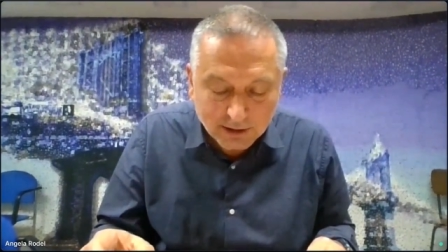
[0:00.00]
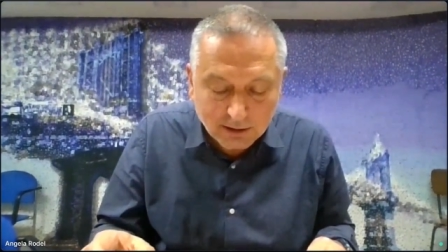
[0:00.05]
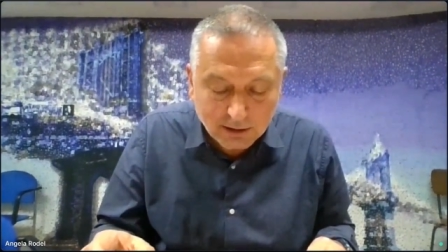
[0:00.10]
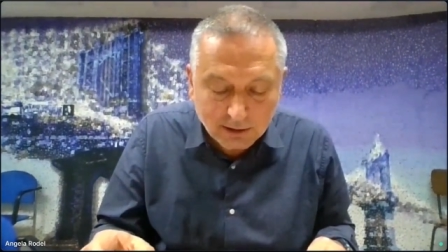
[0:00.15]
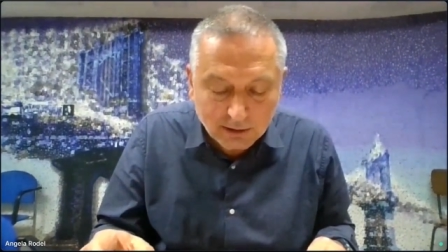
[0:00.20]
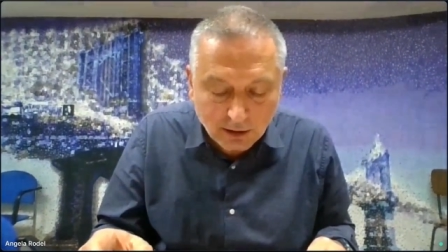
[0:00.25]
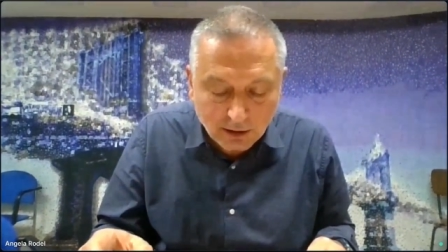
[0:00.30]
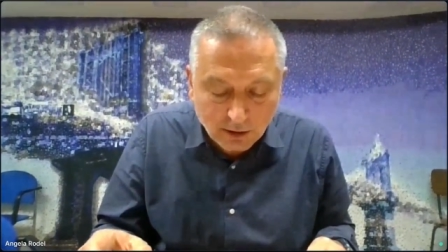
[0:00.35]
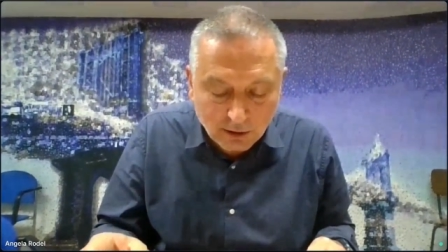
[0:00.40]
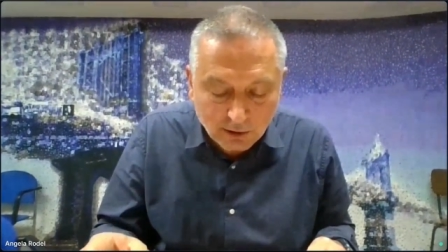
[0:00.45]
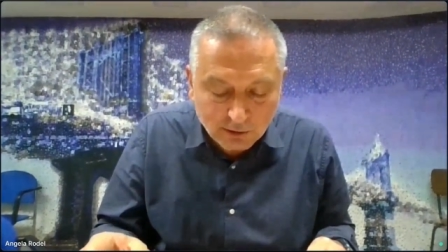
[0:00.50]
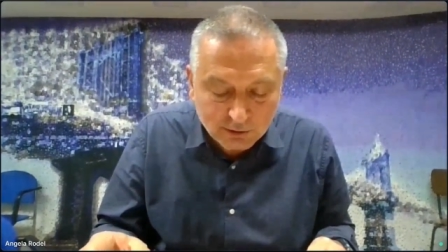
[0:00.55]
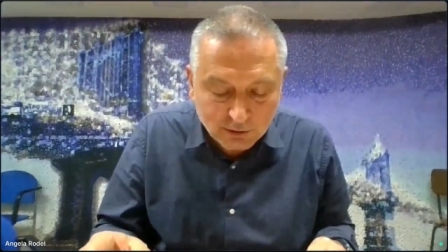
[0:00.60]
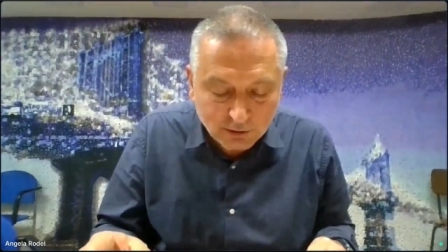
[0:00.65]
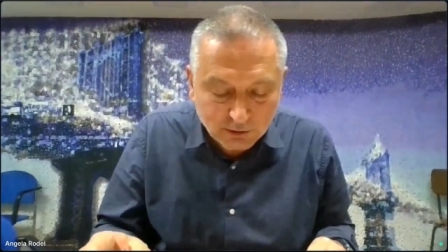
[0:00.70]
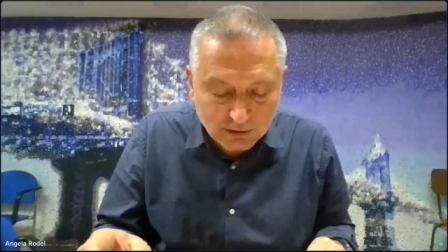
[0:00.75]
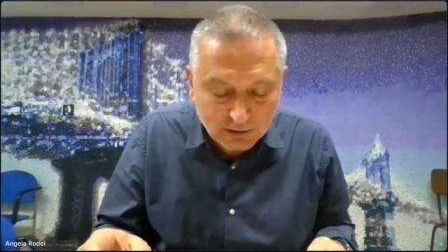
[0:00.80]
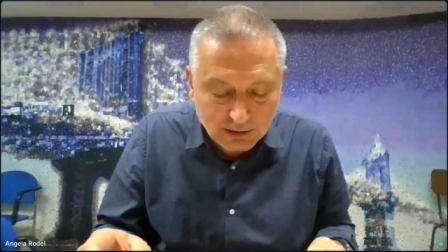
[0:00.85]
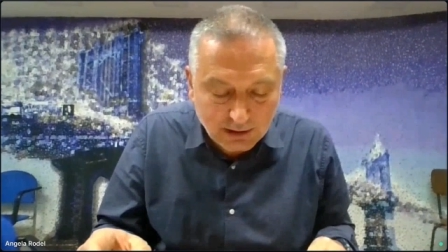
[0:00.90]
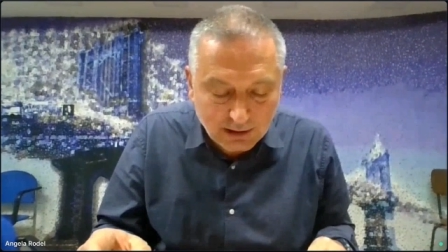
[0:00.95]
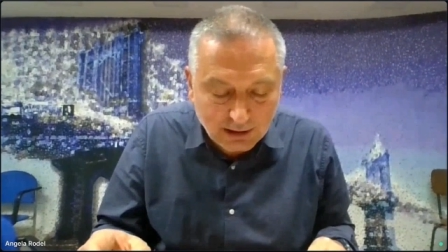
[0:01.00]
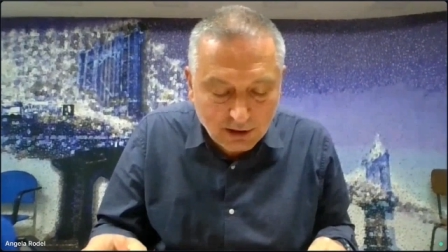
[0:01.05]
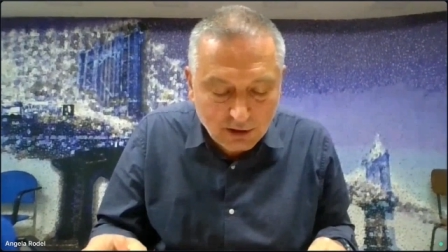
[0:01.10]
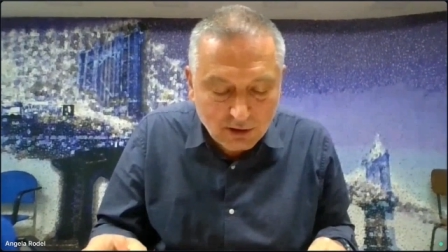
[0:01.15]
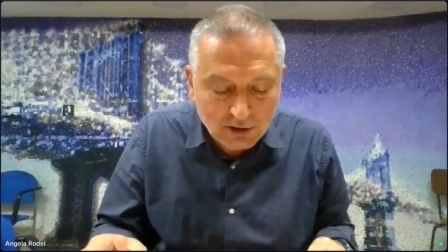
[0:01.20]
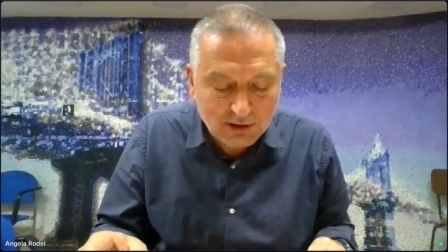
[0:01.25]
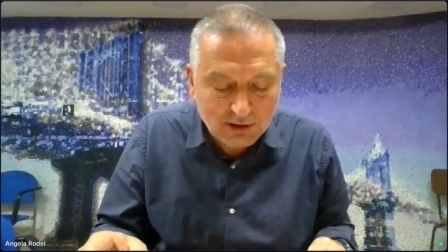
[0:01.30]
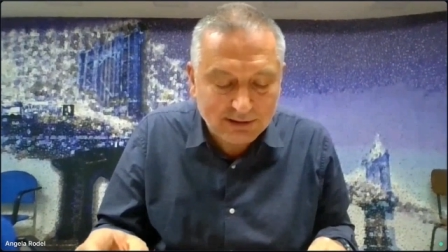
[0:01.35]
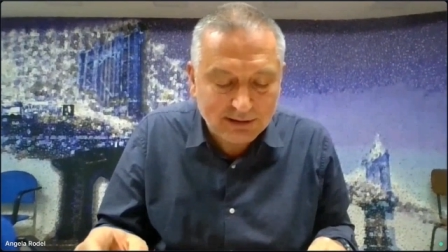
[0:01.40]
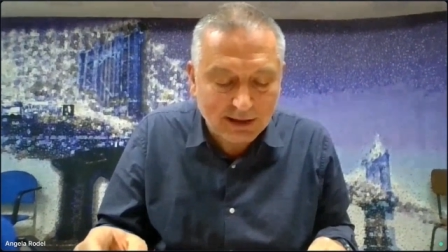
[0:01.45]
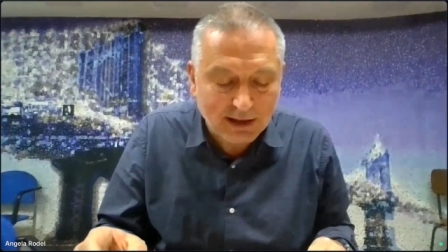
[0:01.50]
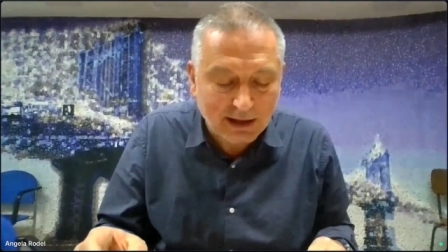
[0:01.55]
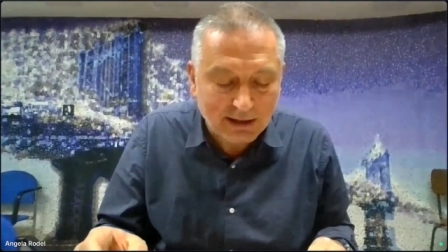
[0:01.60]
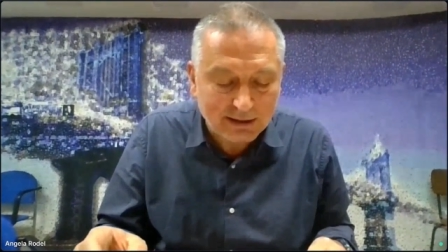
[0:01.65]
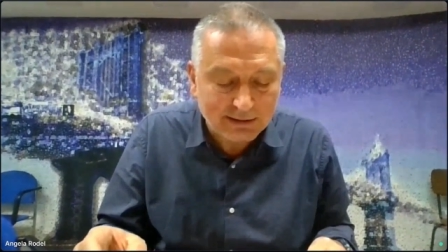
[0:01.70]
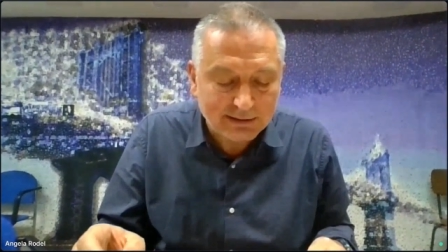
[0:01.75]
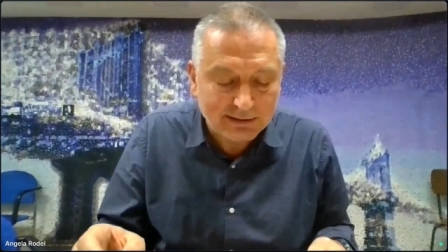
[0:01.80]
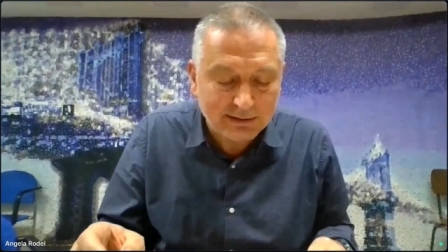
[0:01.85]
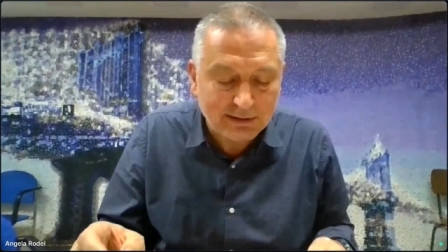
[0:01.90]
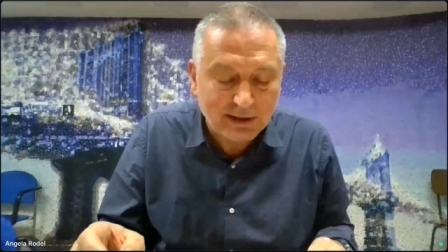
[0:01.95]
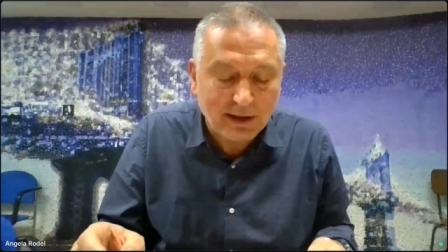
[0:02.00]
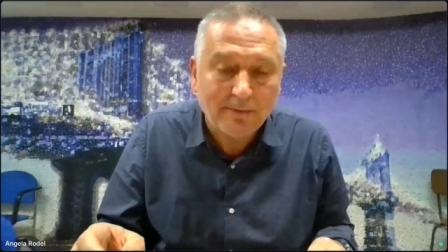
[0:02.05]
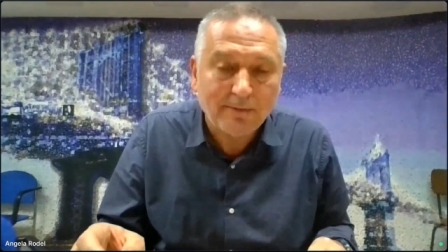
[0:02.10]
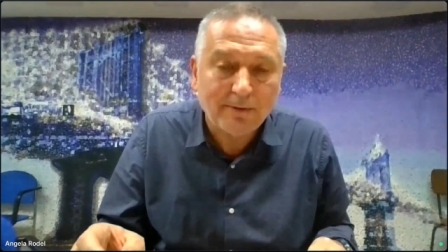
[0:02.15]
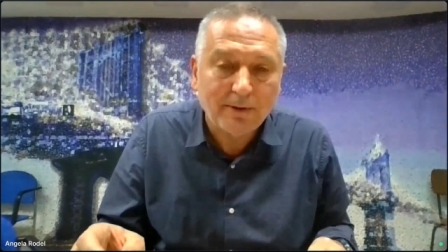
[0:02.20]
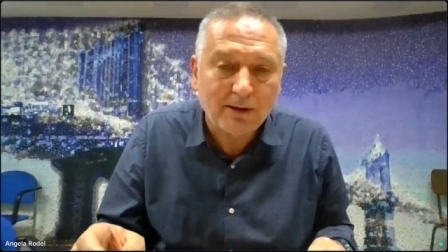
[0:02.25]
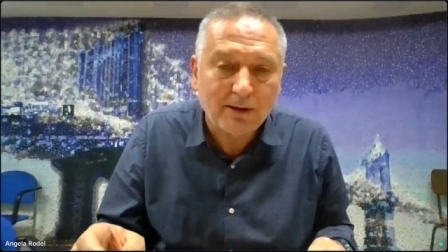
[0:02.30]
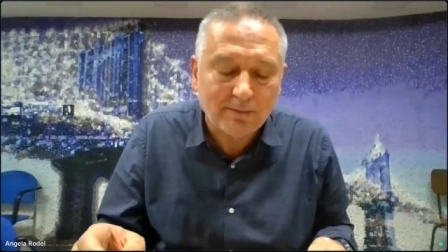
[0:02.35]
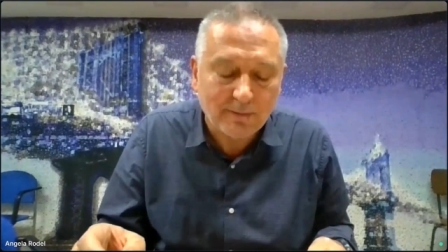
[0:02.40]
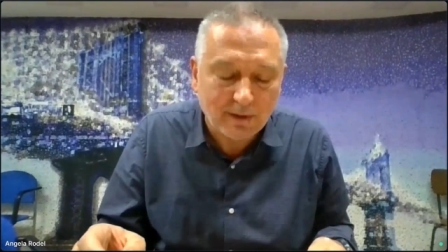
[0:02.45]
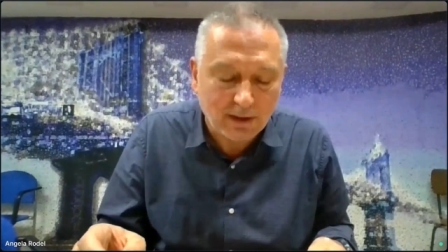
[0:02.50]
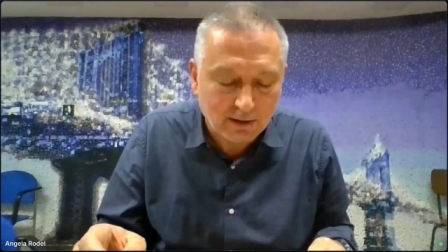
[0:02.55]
but it also teaches us something